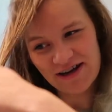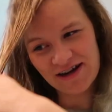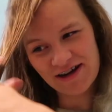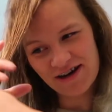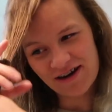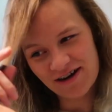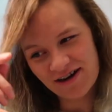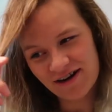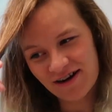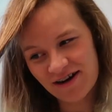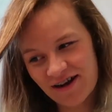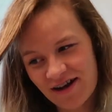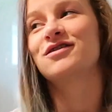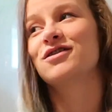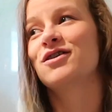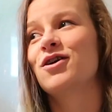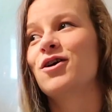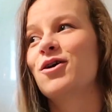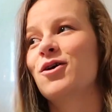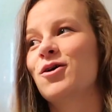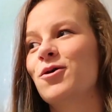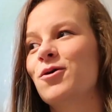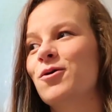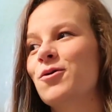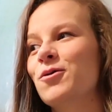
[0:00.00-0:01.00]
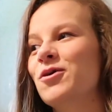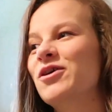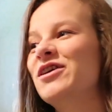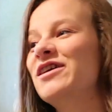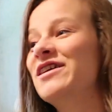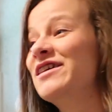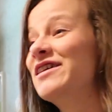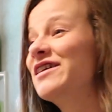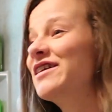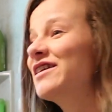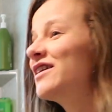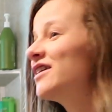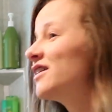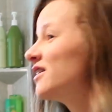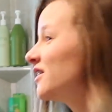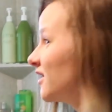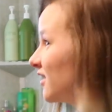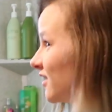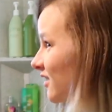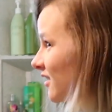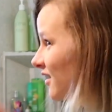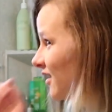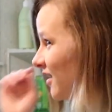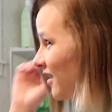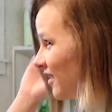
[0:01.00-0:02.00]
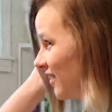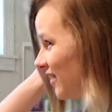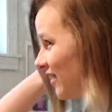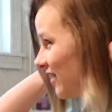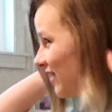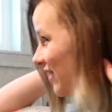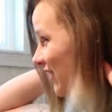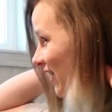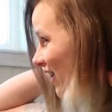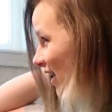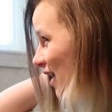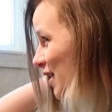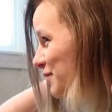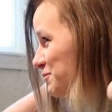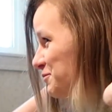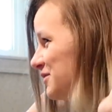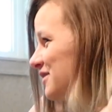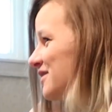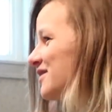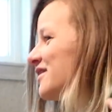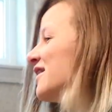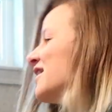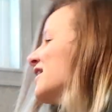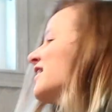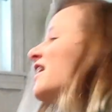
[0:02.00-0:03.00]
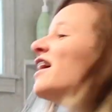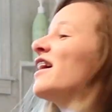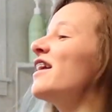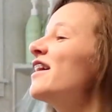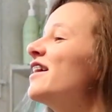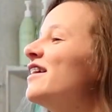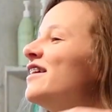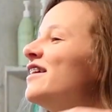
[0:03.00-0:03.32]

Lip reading: hair, so I'm just gonna cut